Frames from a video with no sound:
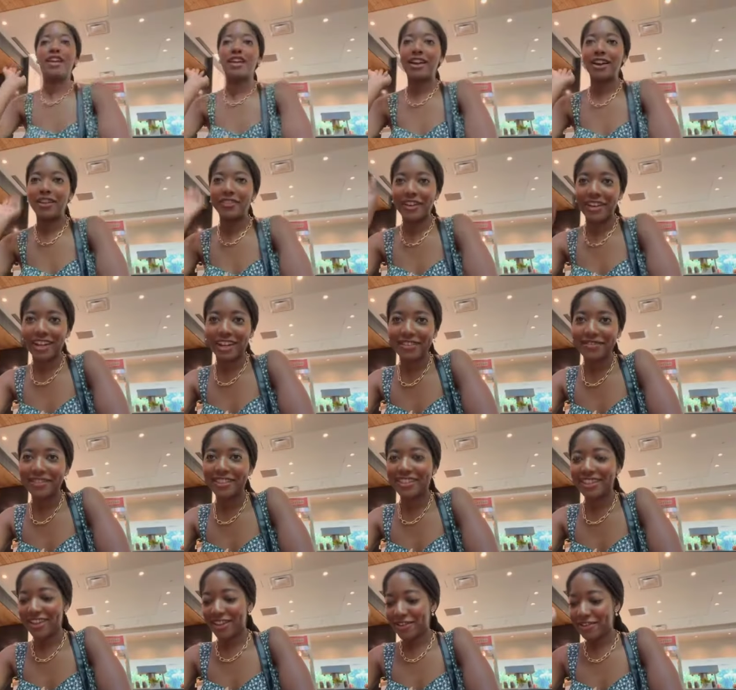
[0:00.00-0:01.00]
already.
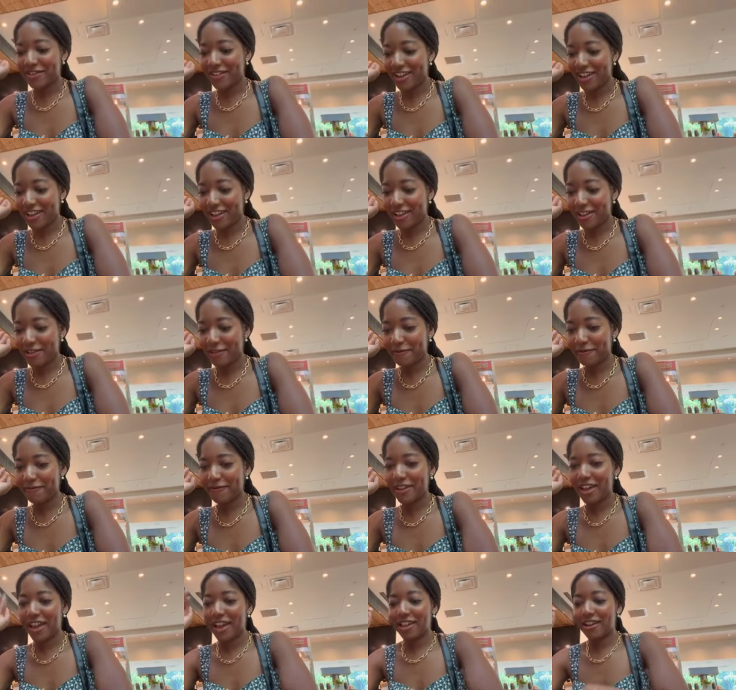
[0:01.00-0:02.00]
So um,
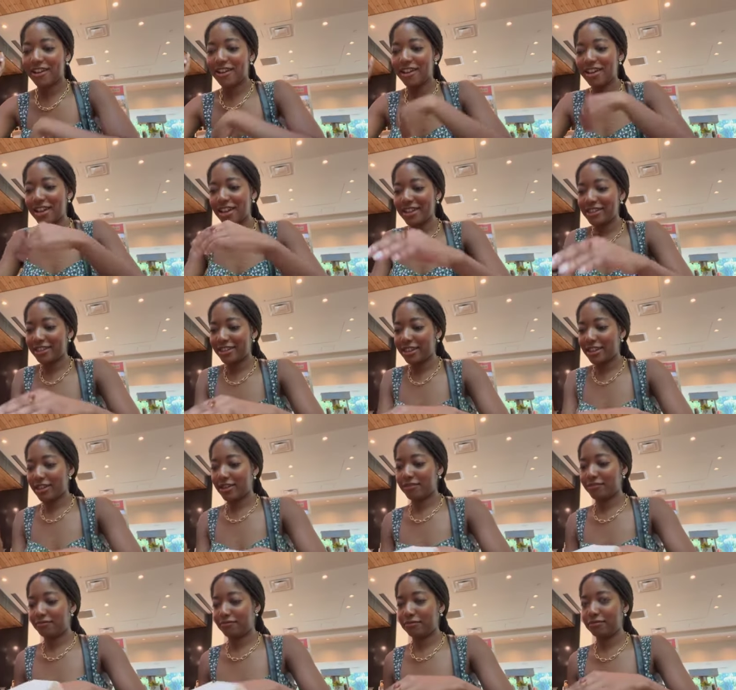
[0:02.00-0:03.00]
I got a,
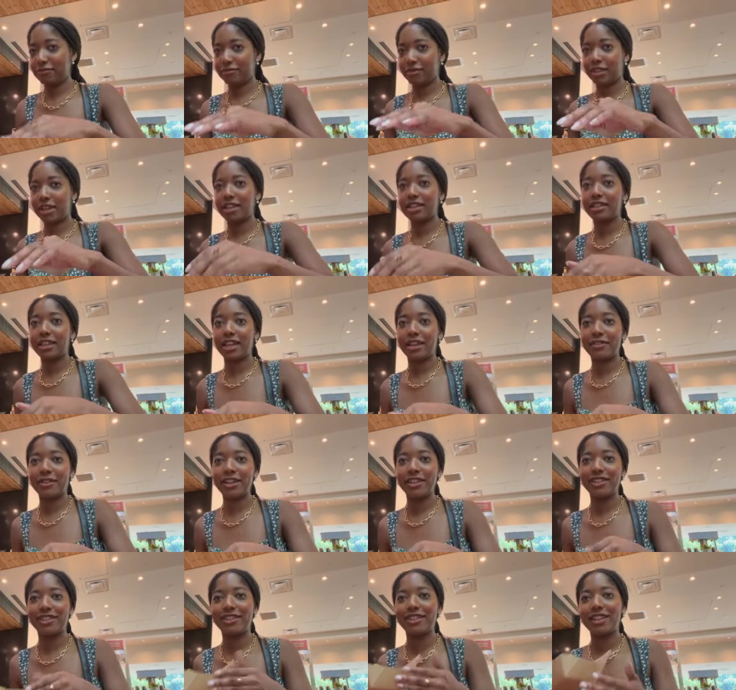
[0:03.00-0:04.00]
a
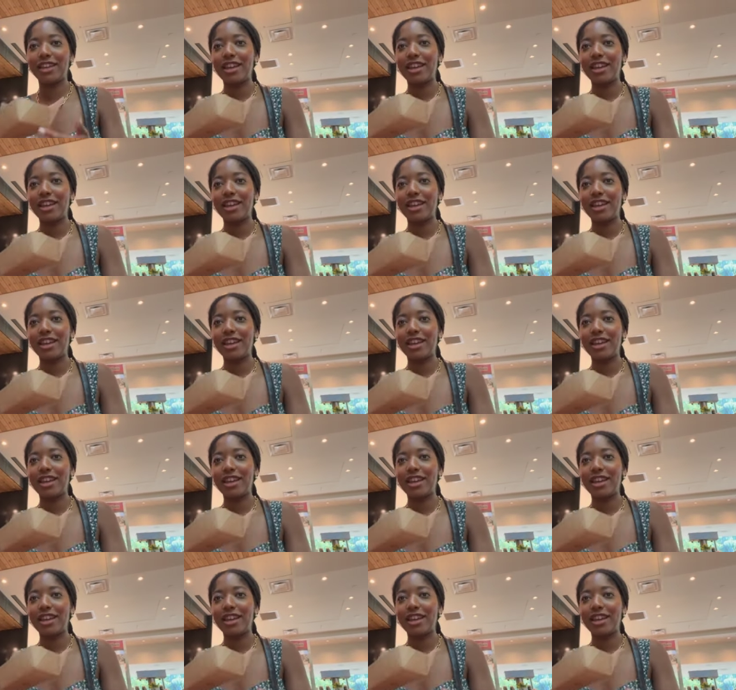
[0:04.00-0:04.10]
sandwich.